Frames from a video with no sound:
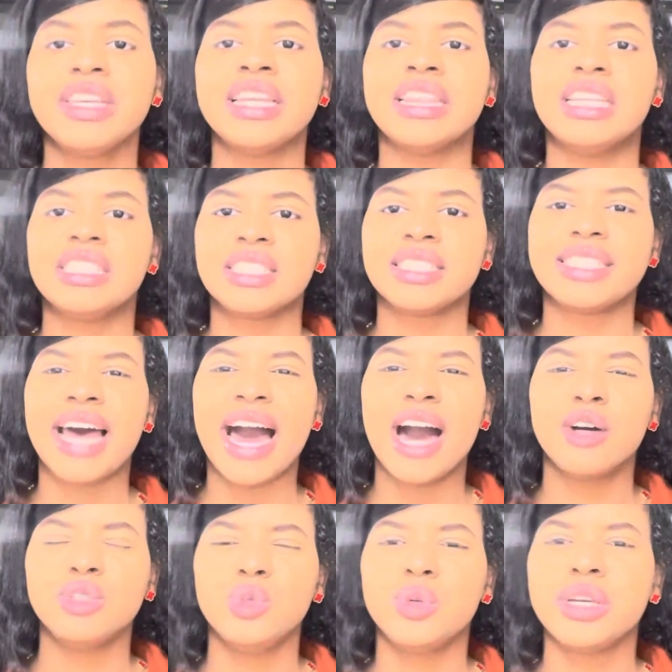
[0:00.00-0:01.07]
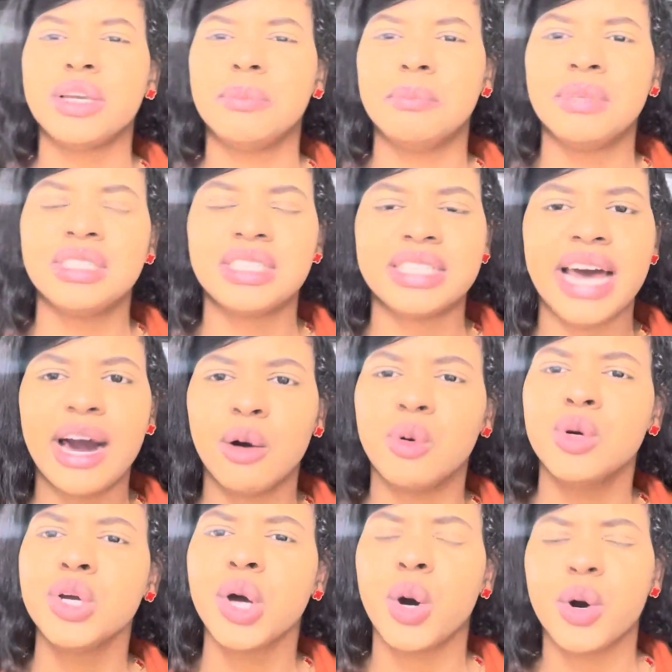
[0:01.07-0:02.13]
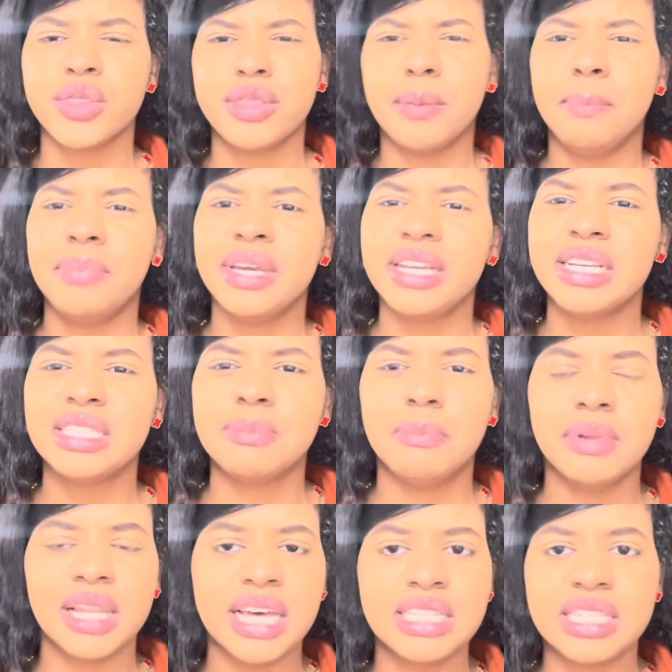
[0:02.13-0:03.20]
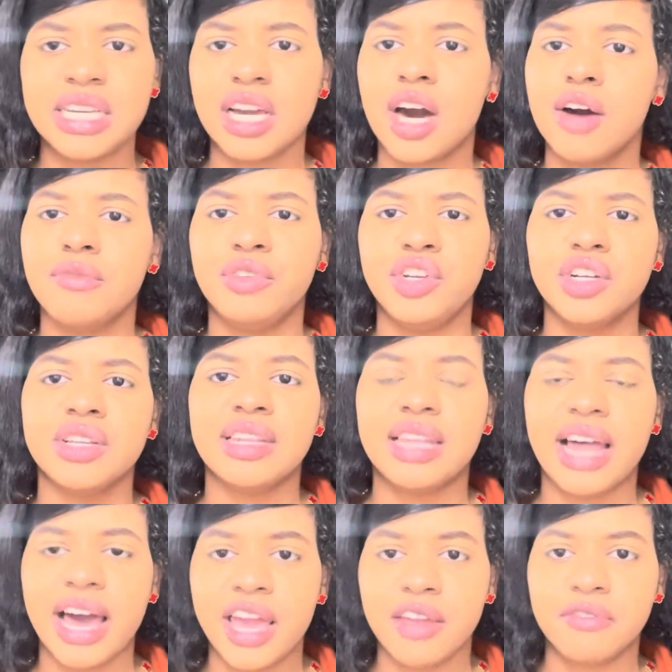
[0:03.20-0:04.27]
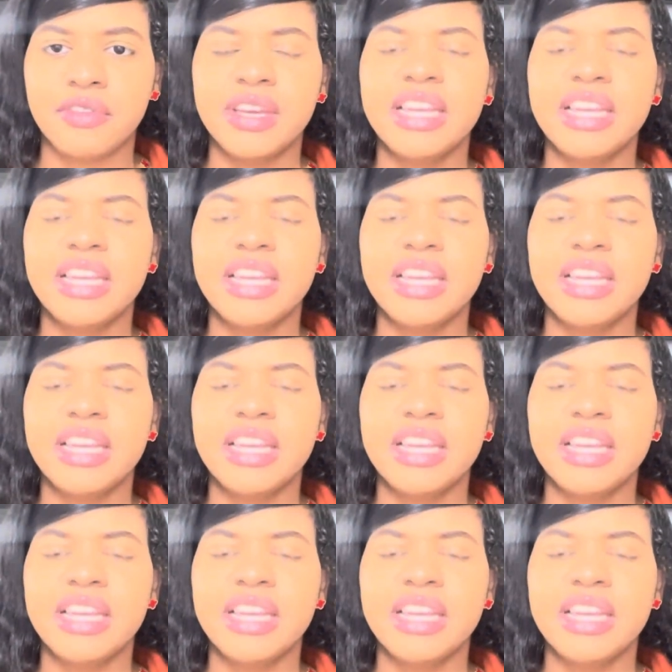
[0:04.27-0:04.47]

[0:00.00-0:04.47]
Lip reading: This is how you can miss out on the biggest blessing of your life.